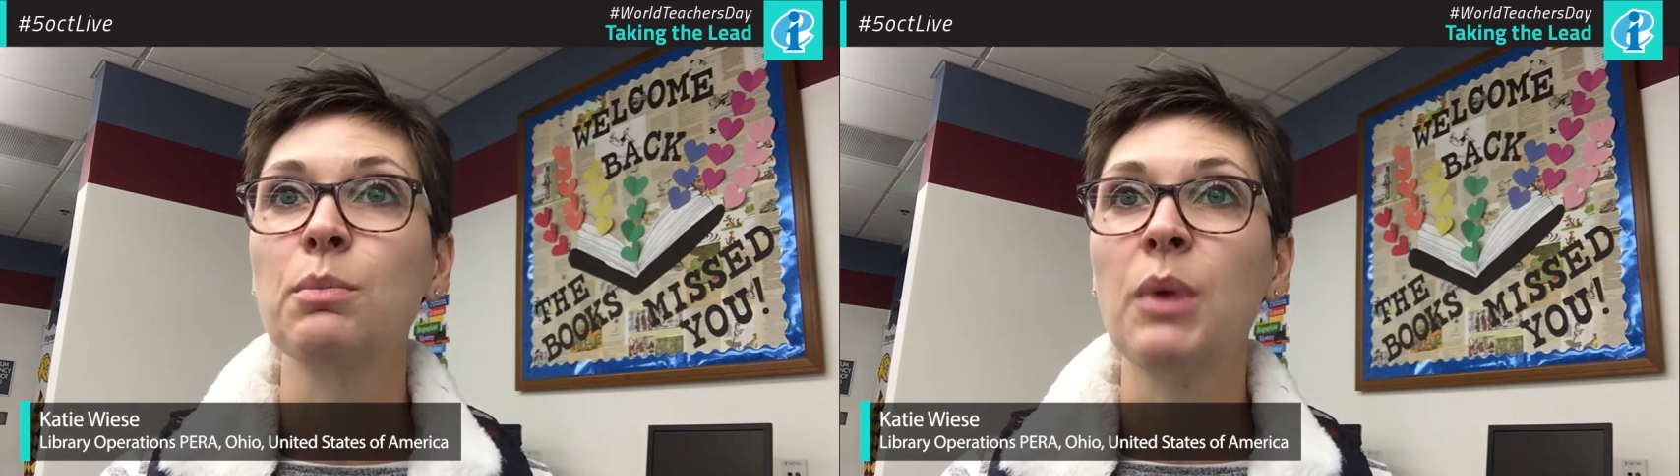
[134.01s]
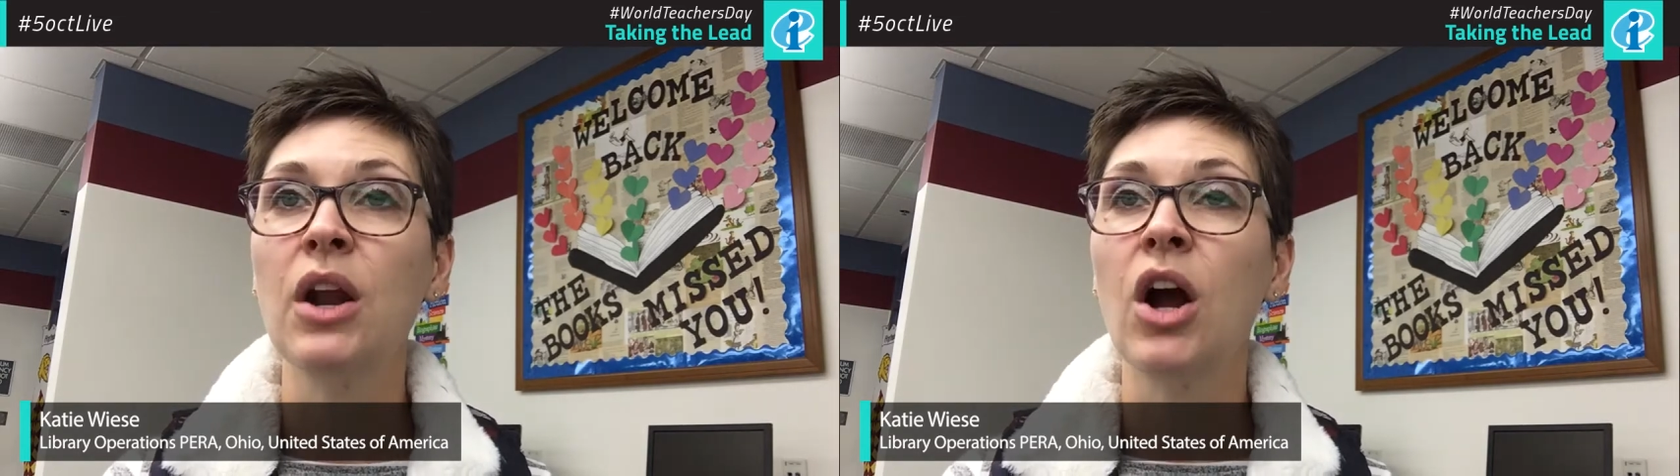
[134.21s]

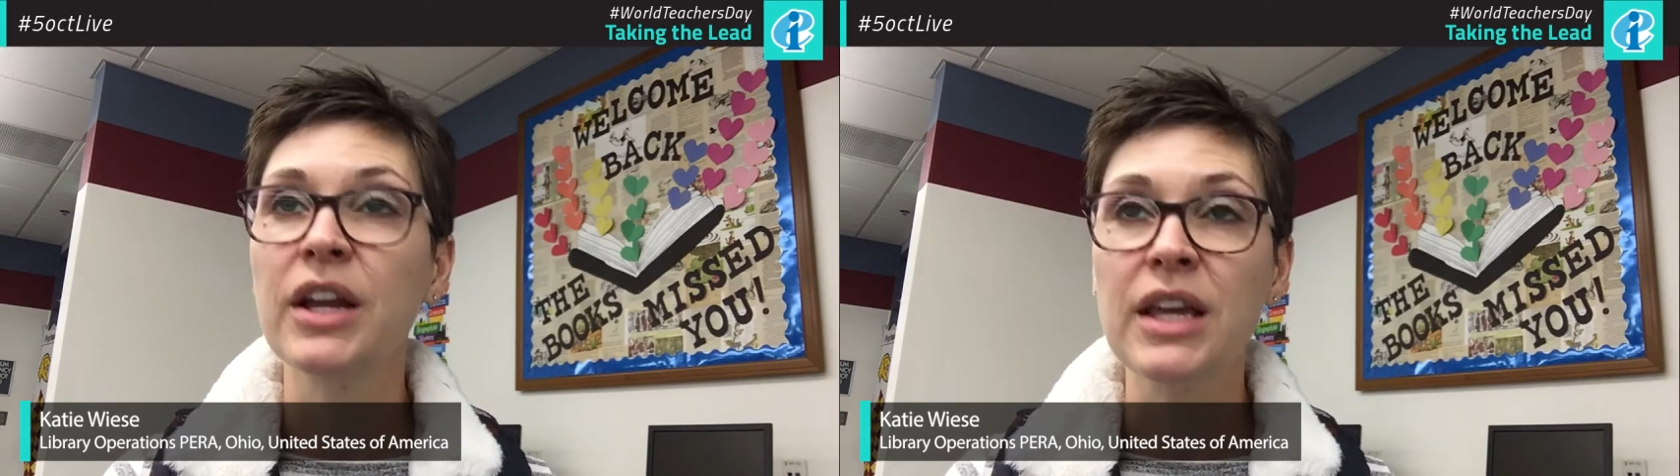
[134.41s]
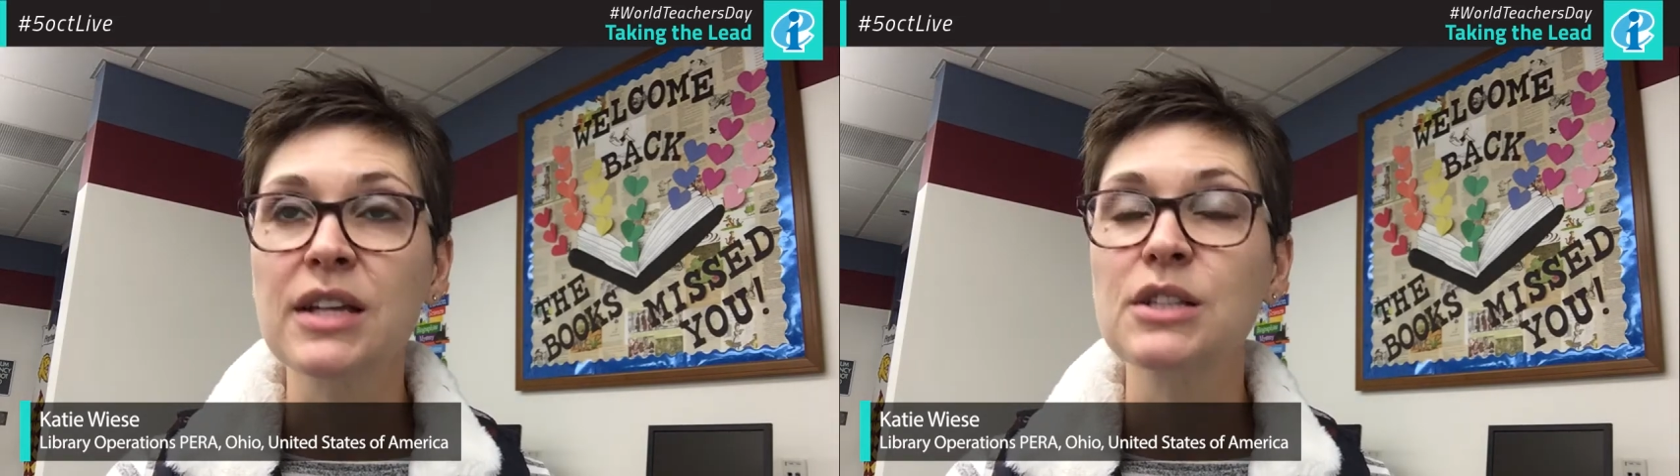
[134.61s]
but our
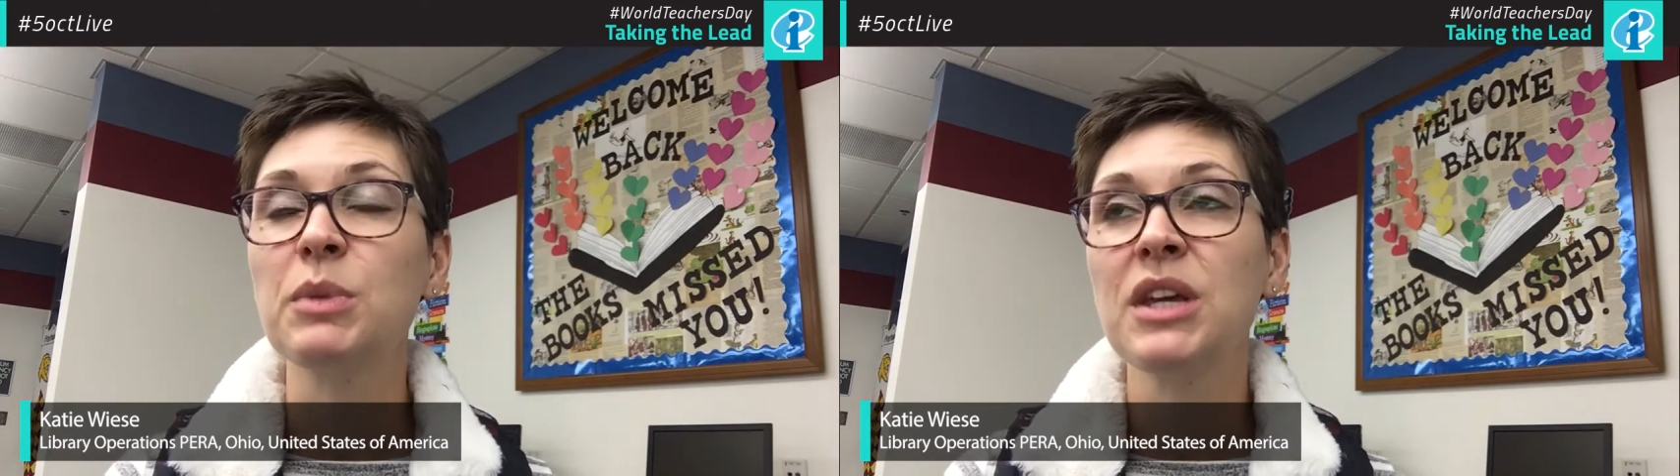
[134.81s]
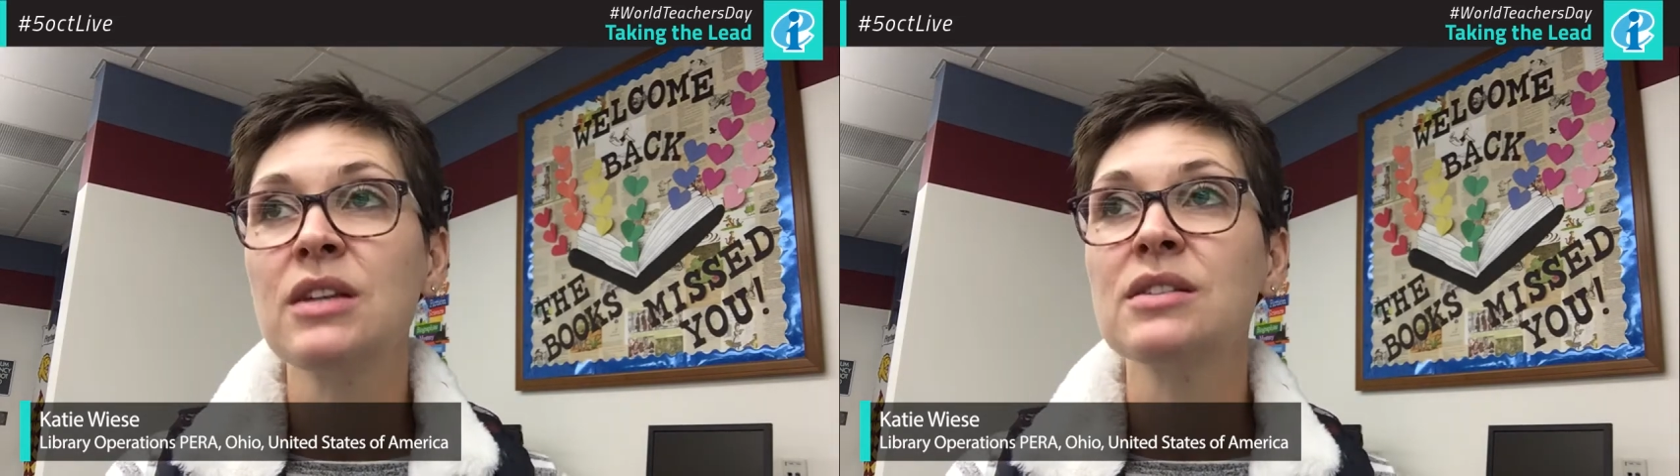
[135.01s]

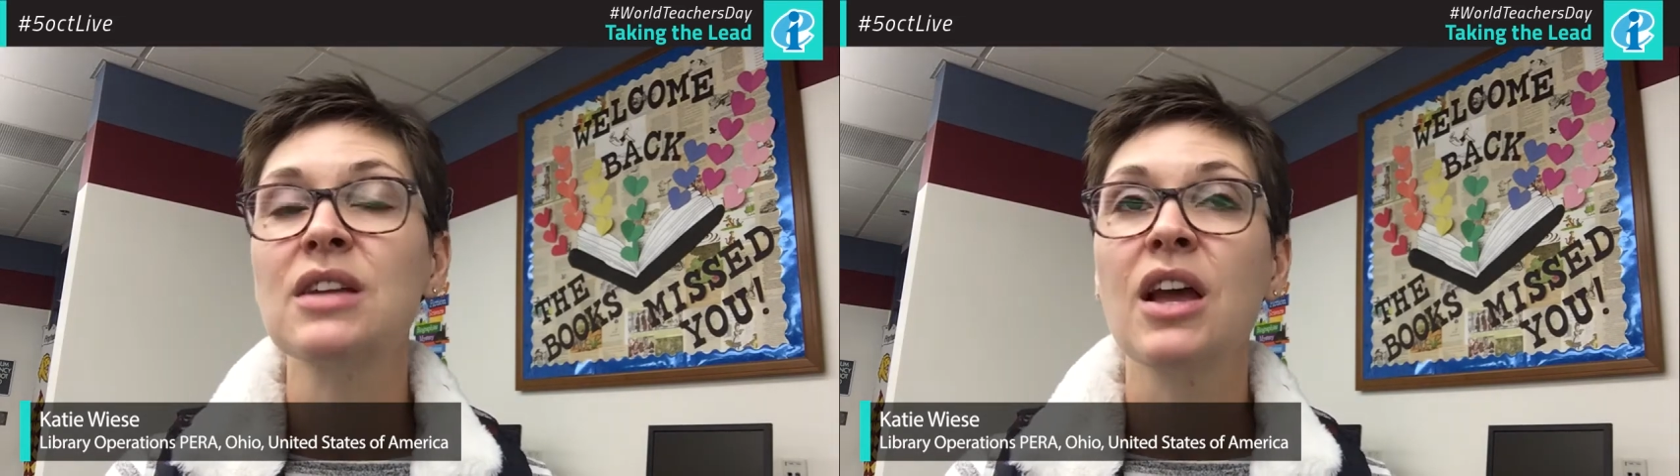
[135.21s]
ESPs